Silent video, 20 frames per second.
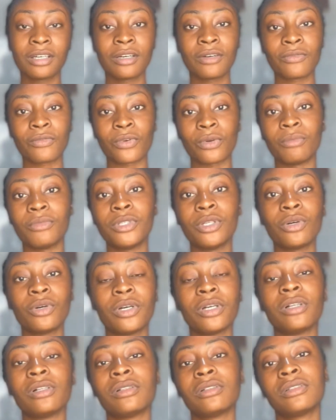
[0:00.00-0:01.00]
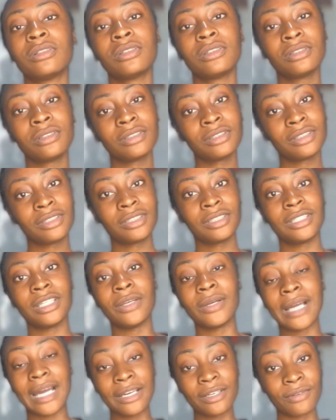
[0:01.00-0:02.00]
from the oil, then you
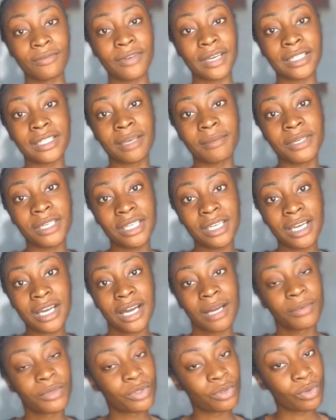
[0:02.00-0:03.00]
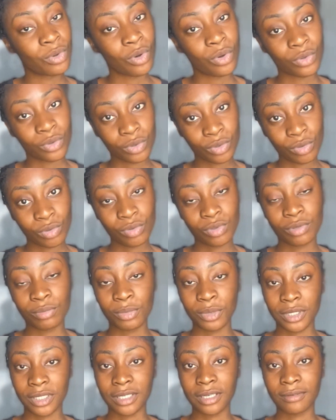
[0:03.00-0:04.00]
can add your vitamin E capsule also to
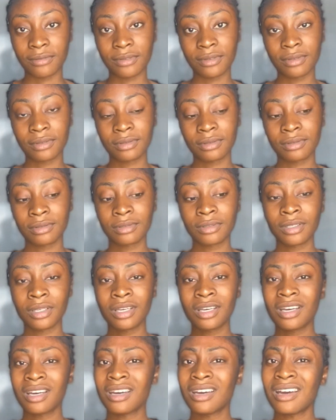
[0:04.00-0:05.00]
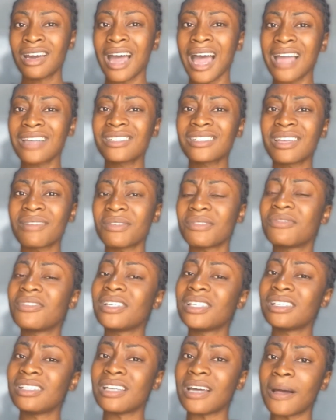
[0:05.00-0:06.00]
preserve. I just have a
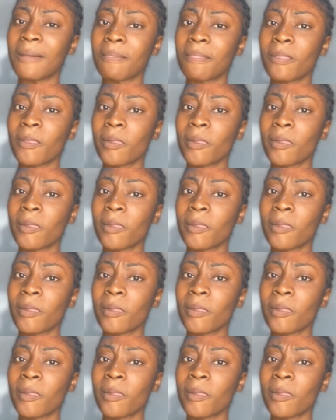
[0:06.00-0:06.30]
feeling that